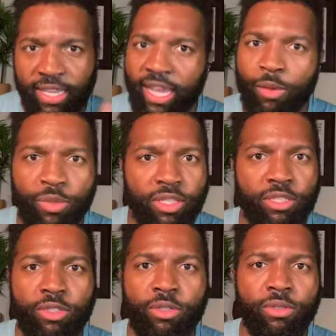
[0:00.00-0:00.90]
am
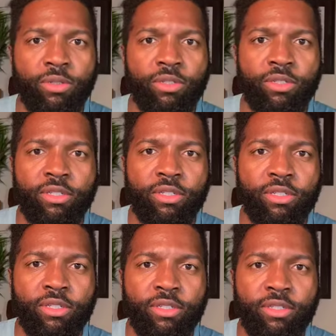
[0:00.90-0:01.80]
so
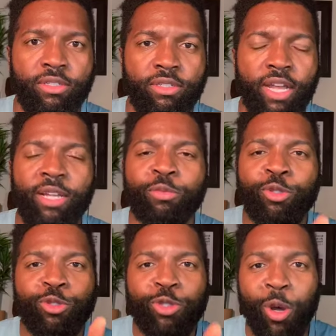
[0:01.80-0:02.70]
done.
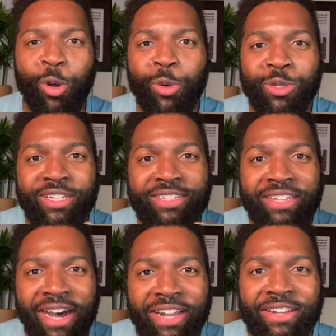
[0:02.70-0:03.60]
I am so
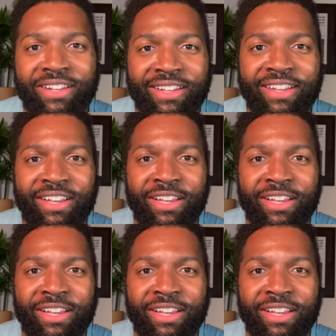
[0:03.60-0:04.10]
done with this.